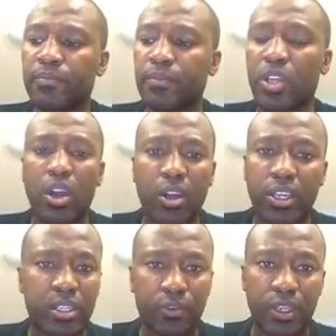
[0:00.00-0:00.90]

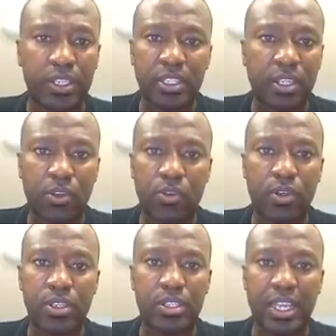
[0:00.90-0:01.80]
darkest things in the
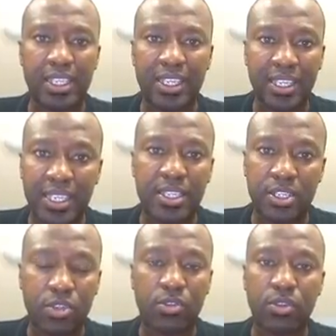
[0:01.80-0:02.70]
corners that you need to
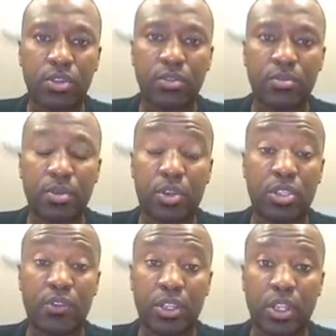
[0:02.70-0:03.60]
talk, because
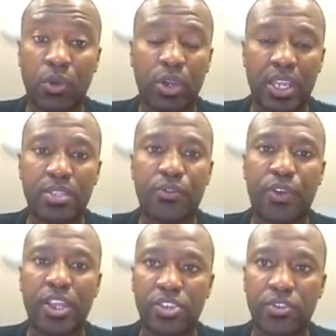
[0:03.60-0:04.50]
if you don't, it's
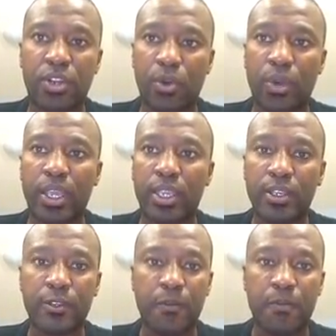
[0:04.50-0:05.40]
festering away.
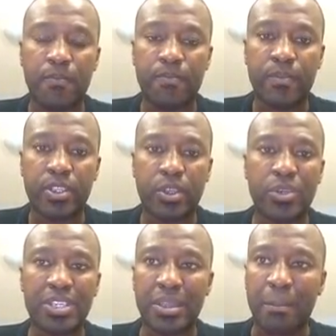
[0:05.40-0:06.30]
So
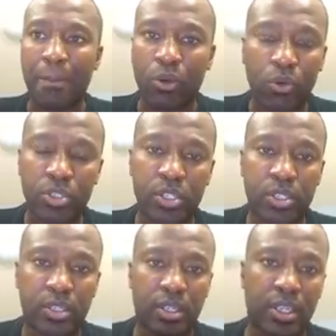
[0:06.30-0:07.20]
it's
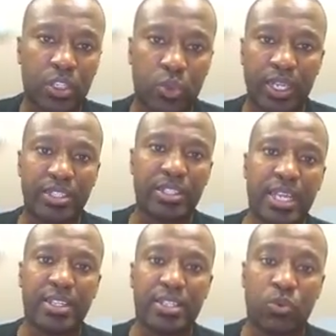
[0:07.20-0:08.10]
important, and that's why the
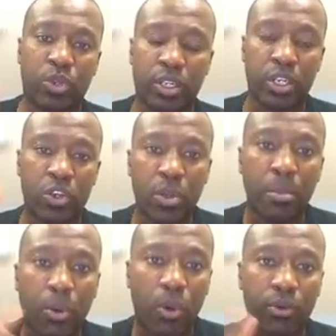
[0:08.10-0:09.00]
stats said one of the
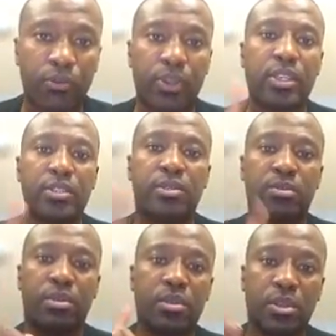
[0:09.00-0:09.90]
number one things
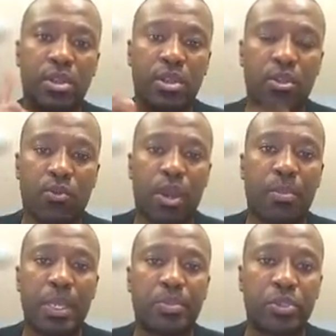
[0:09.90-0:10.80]
why
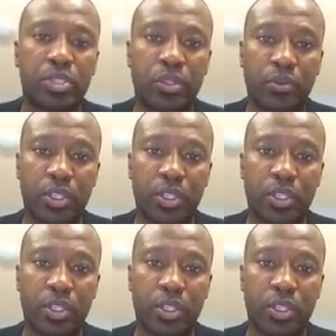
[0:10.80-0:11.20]
people suffer